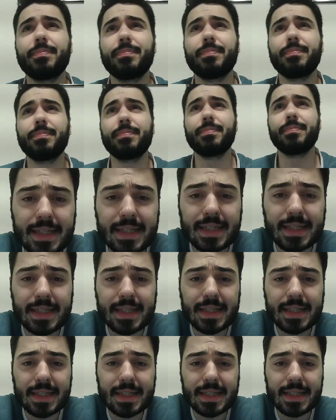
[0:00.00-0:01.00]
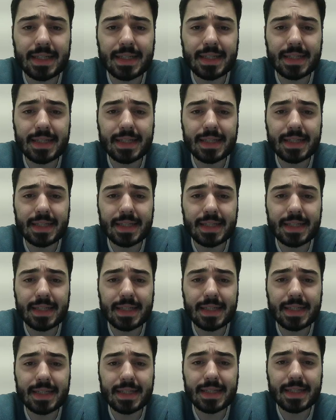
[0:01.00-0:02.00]
He had a decent career
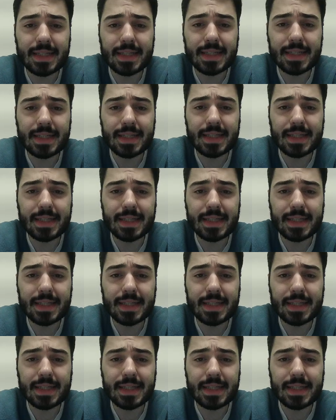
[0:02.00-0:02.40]
over in Europe.